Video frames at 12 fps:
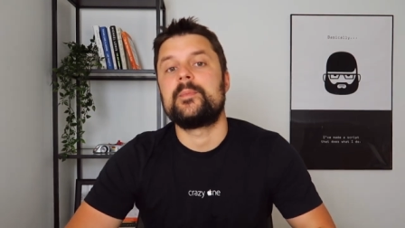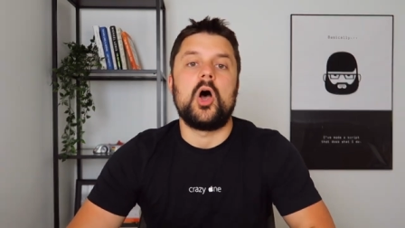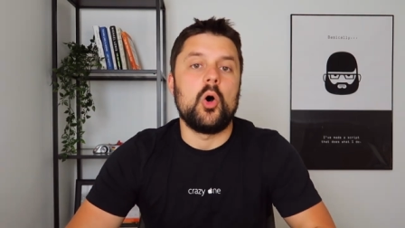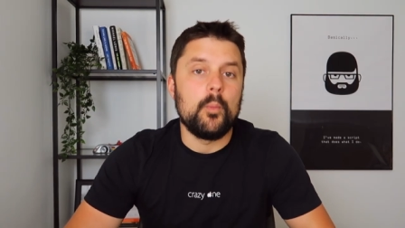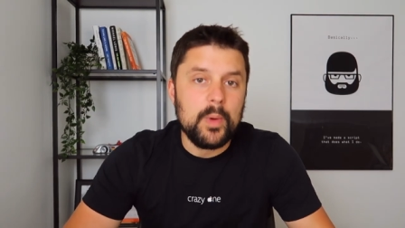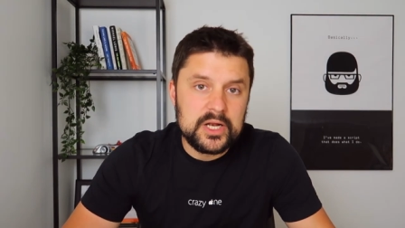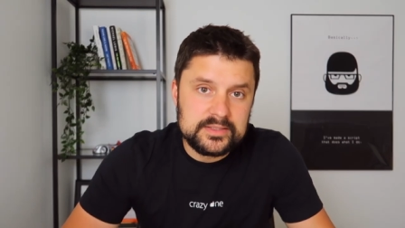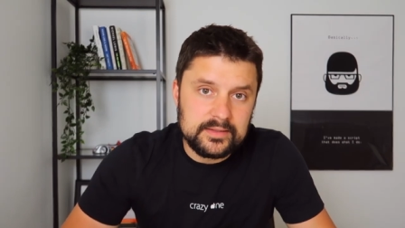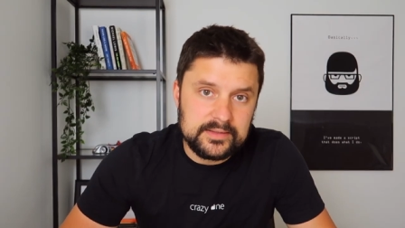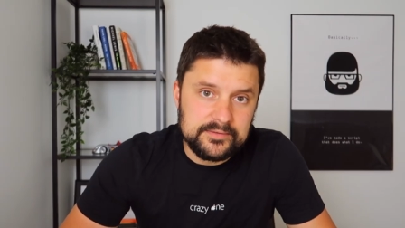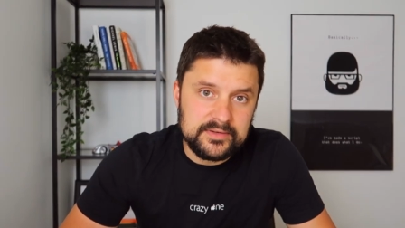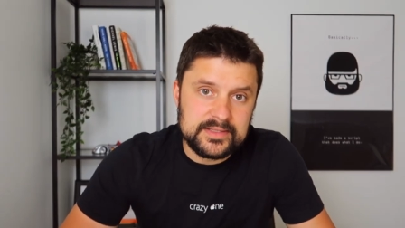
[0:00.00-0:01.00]
how much the
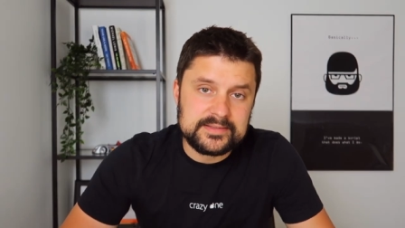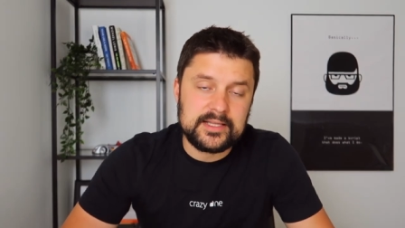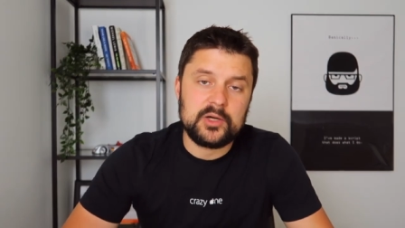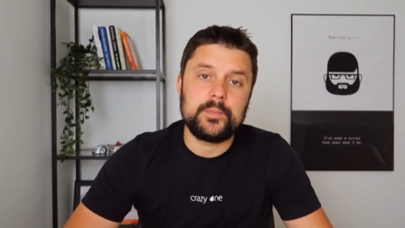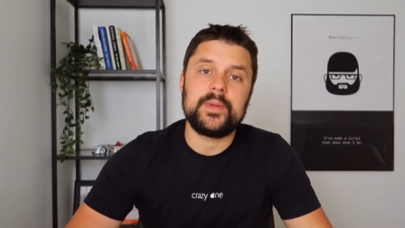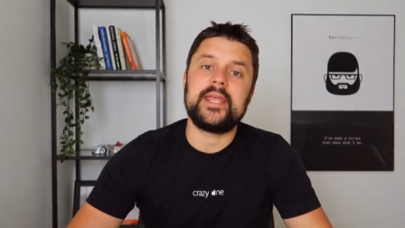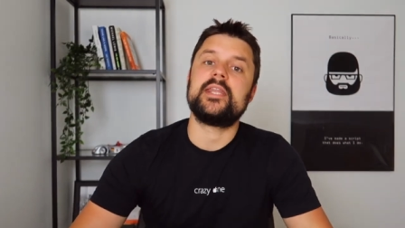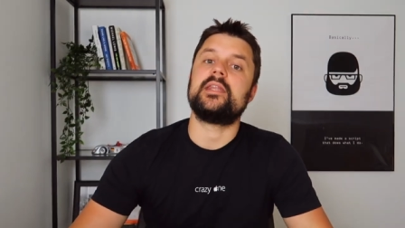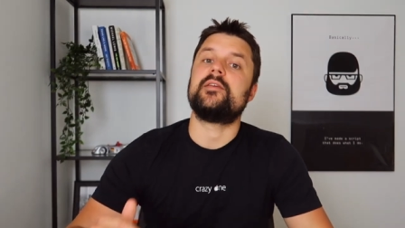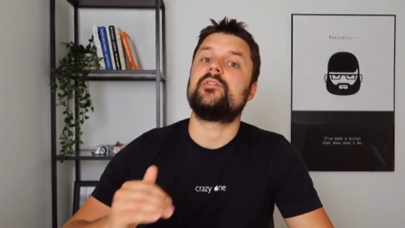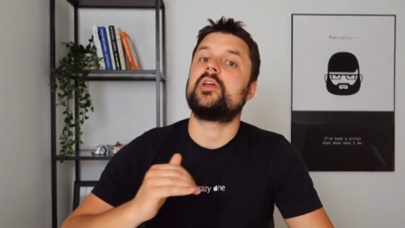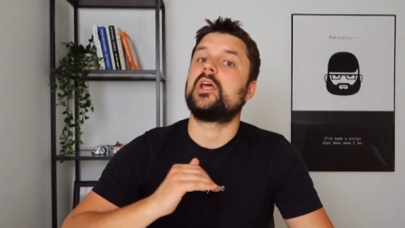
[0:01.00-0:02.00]
dividends they're
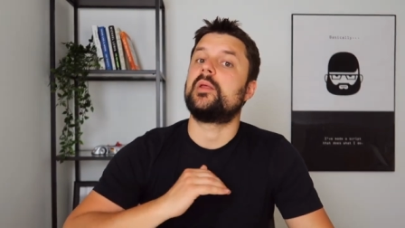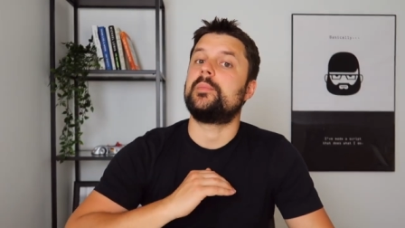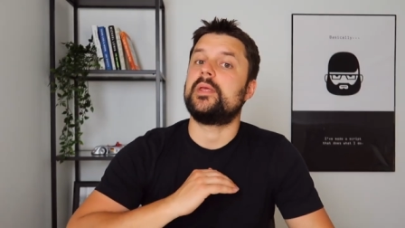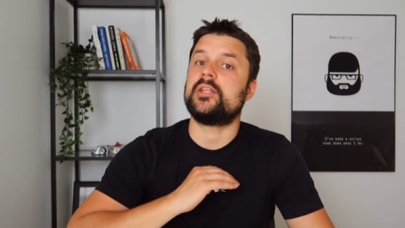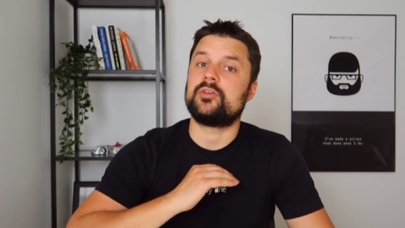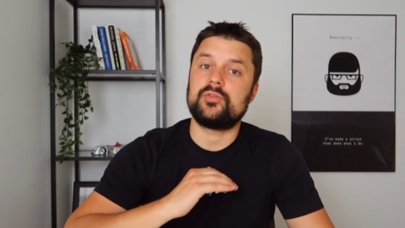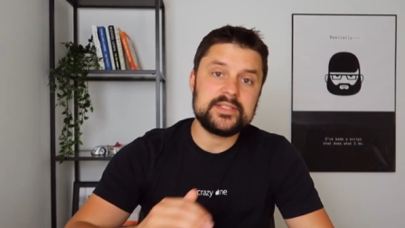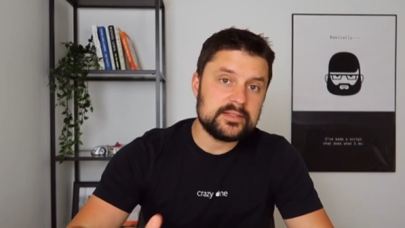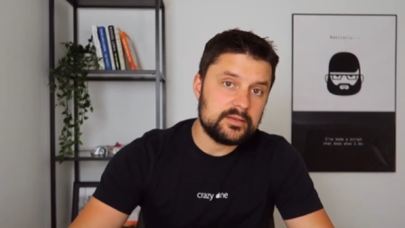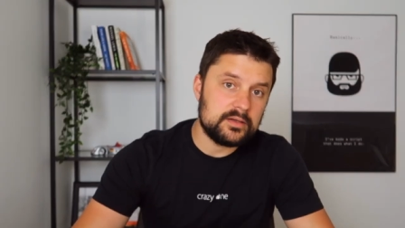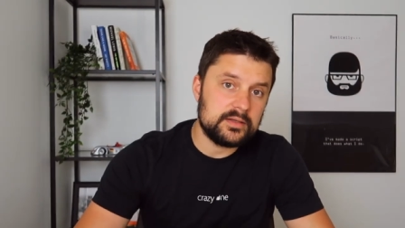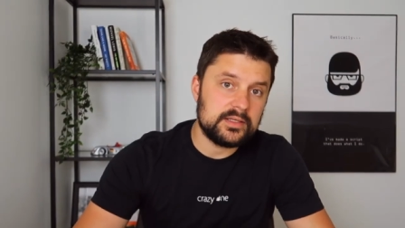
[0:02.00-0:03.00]
paying, if they're going to be
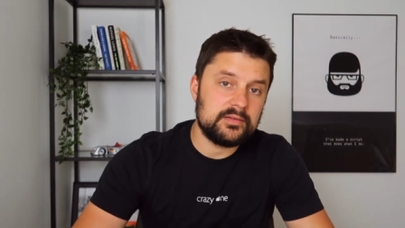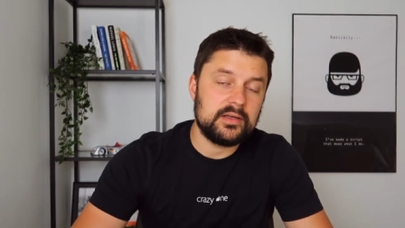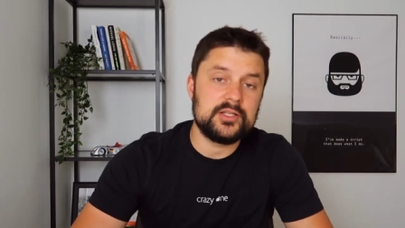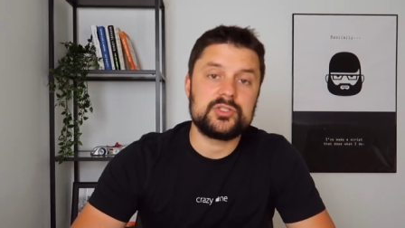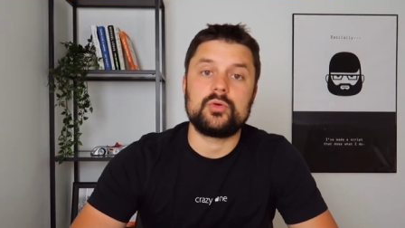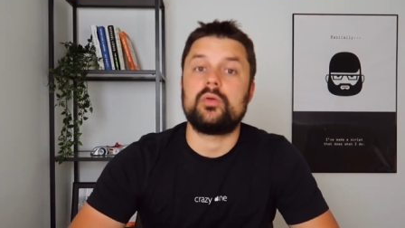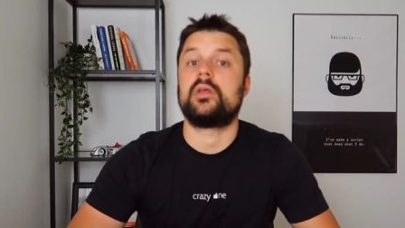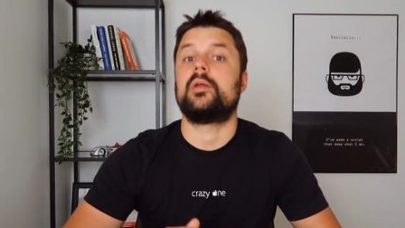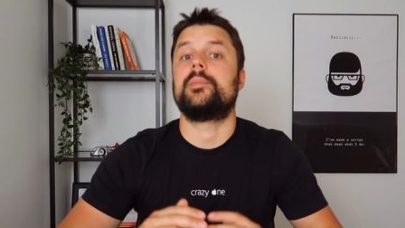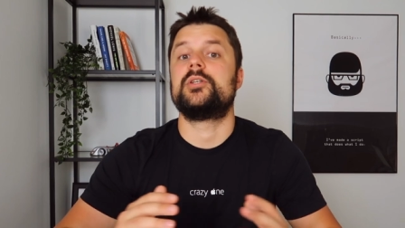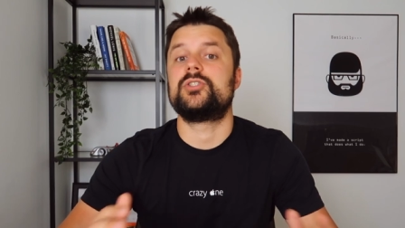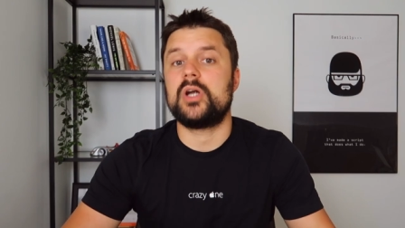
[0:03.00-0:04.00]
increasing their dividends or they're going
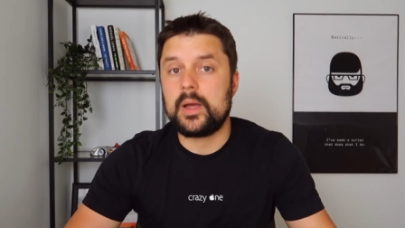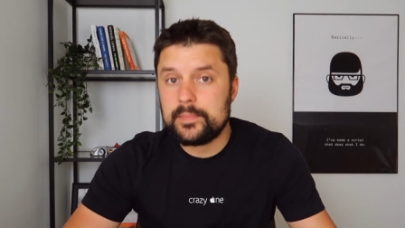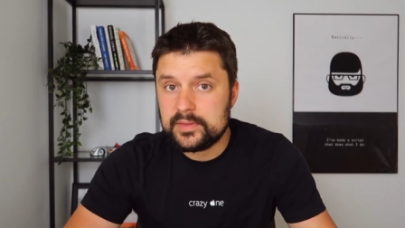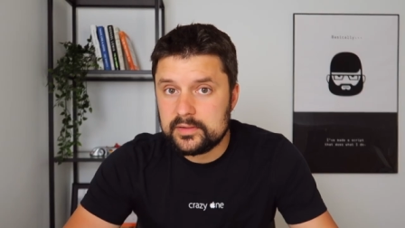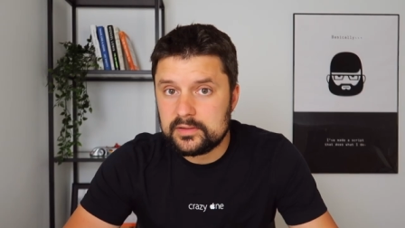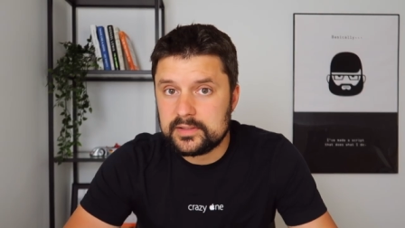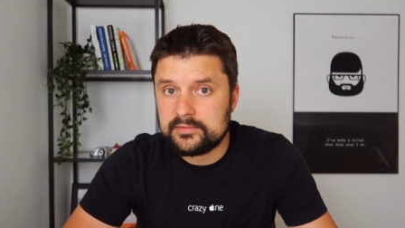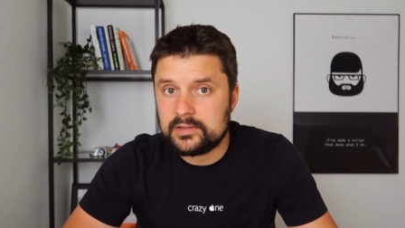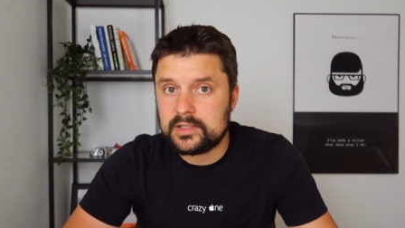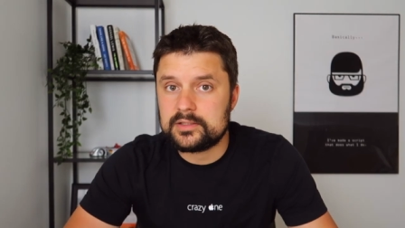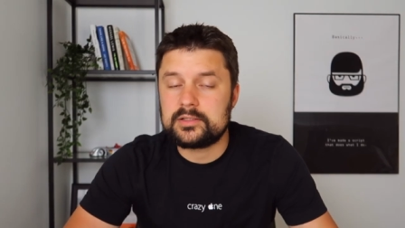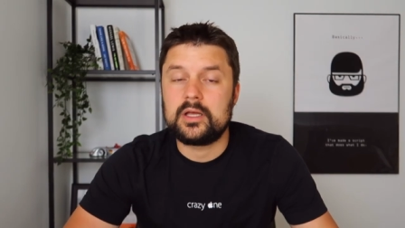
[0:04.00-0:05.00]
to be dropping their
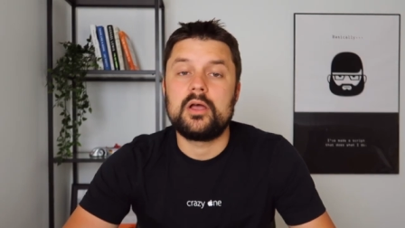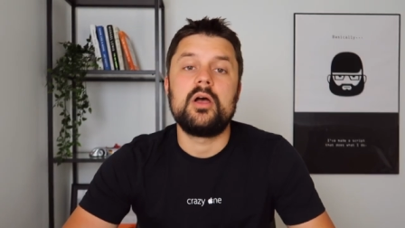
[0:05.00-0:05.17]
dividends,